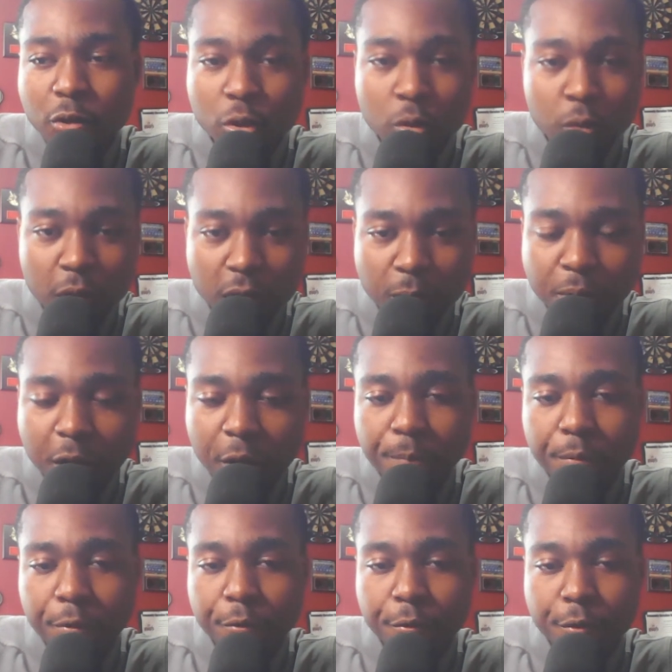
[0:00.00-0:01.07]
Julius
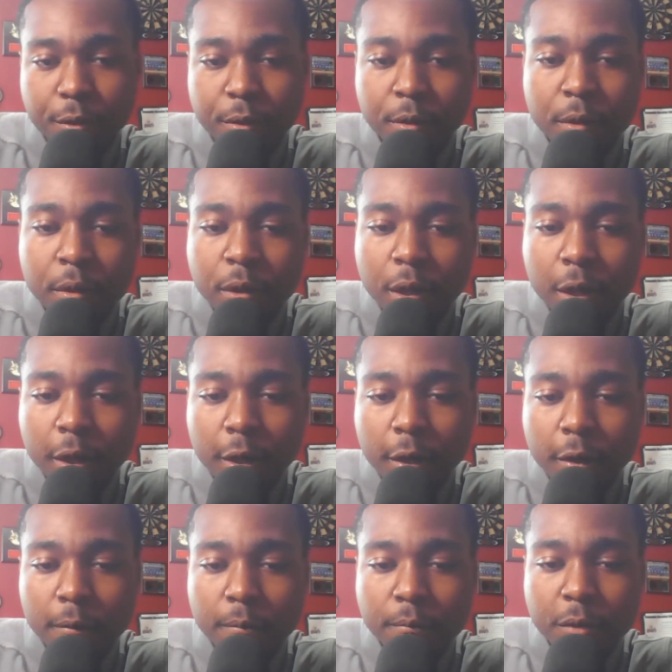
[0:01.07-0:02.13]
Peppers,
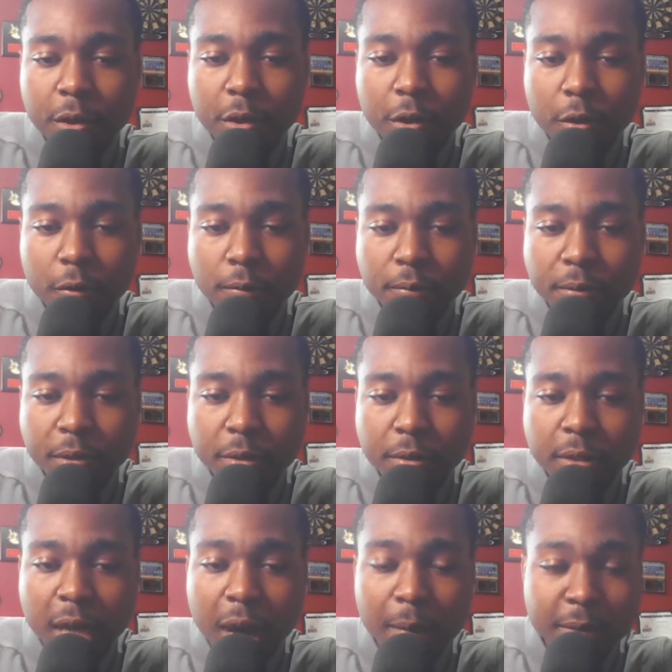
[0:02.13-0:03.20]

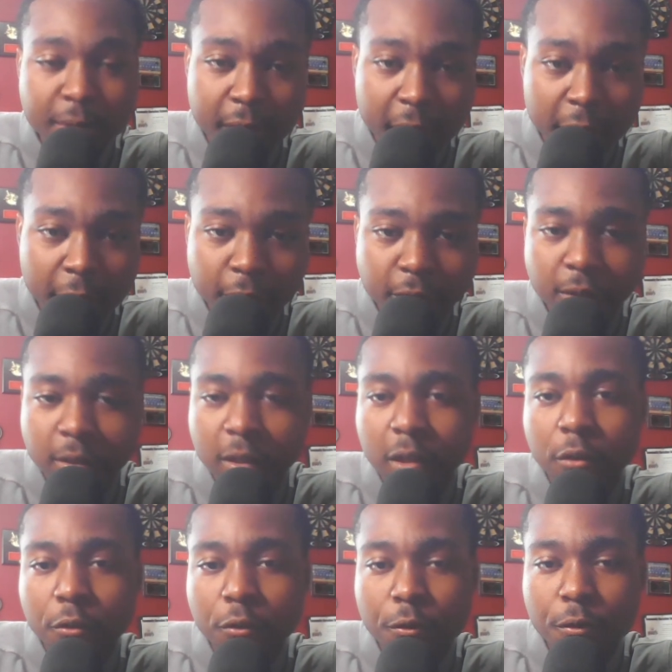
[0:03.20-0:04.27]
Thomas Davis
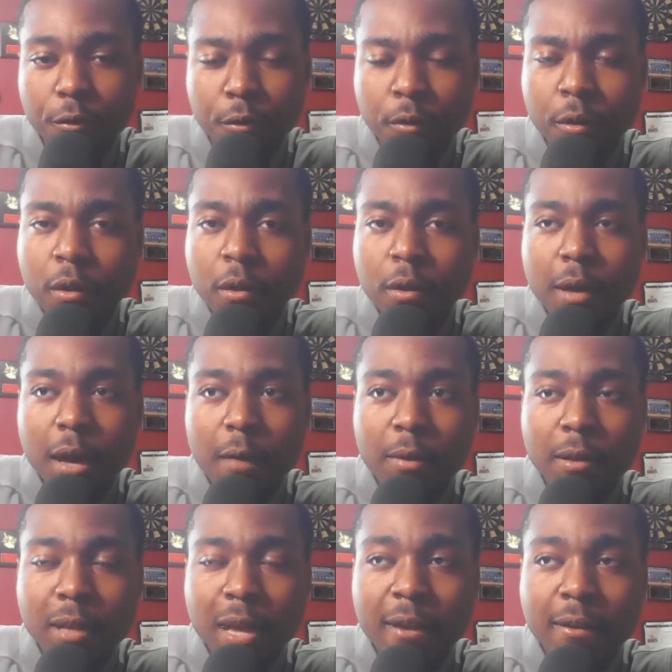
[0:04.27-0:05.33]
Sr. I
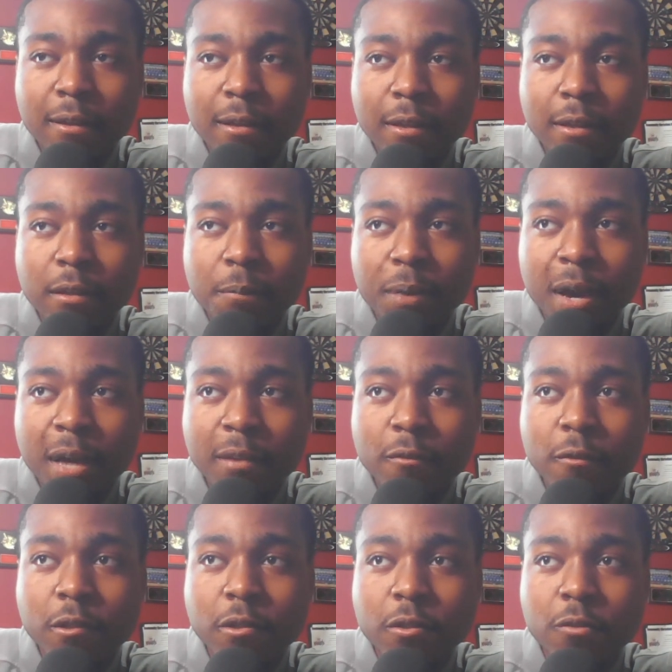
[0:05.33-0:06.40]
mean, that the
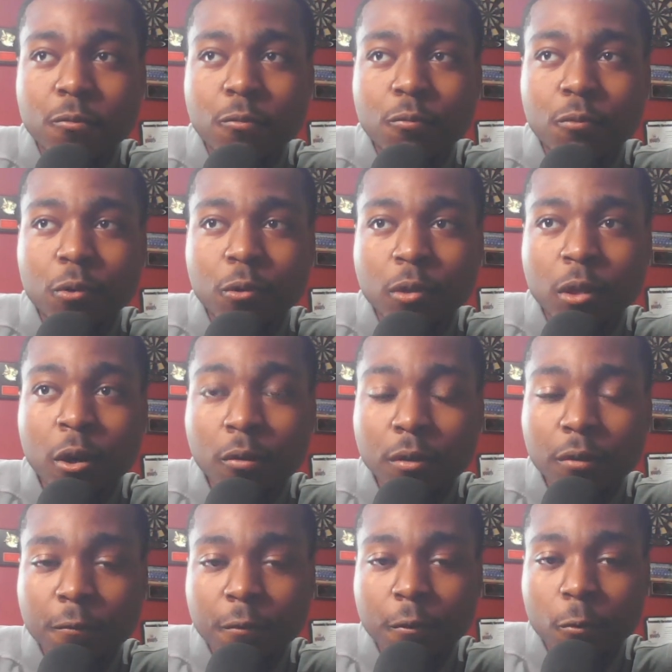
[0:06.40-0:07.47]
Panthers were
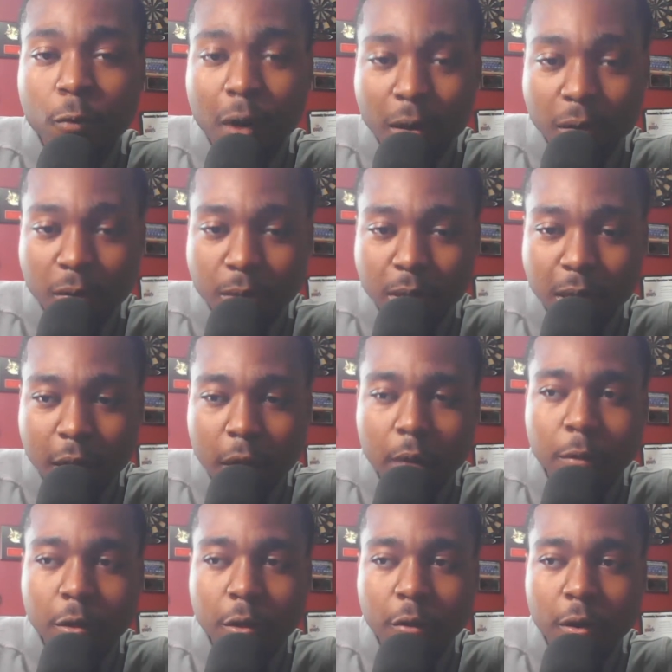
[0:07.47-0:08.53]
loaded for quite some
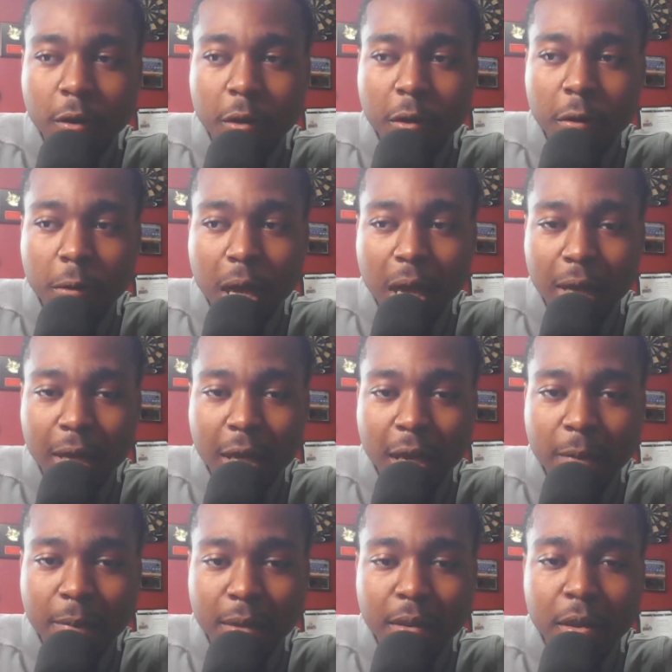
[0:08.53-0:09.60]
time, you know, and that
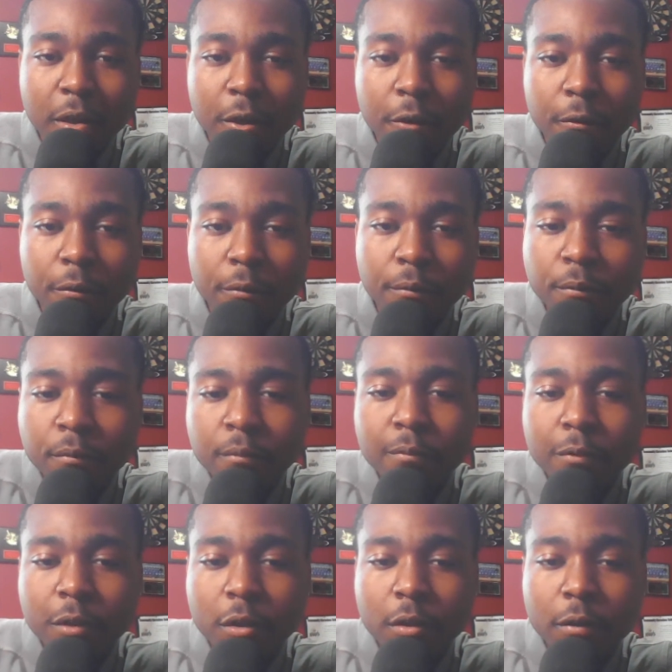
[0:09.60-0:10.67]
Cam at the helm,
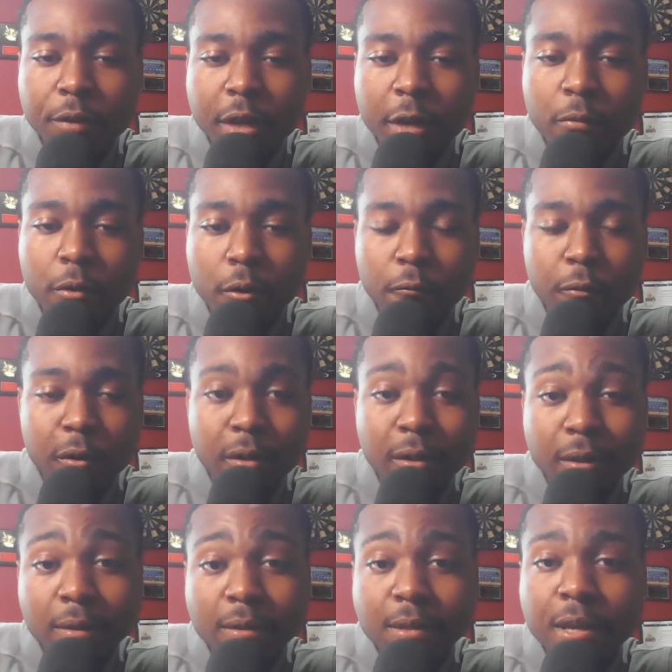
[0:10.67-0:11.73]
you know, they were a really
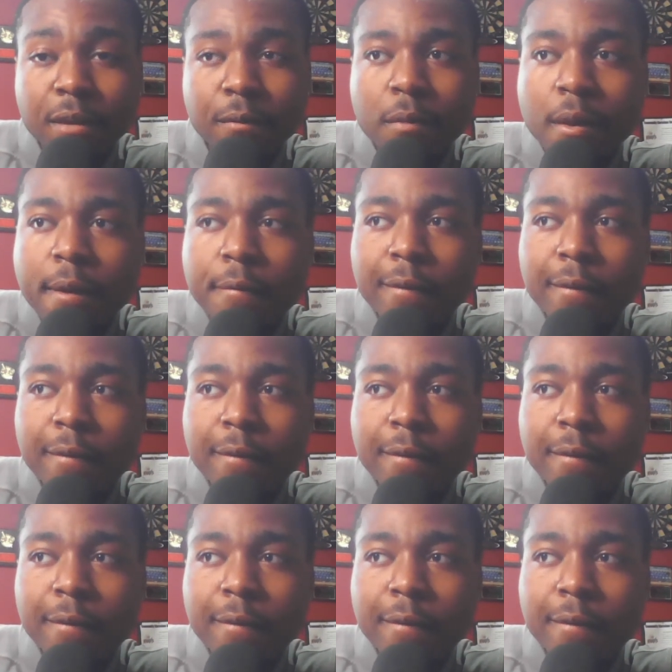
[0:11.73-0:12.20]
good team.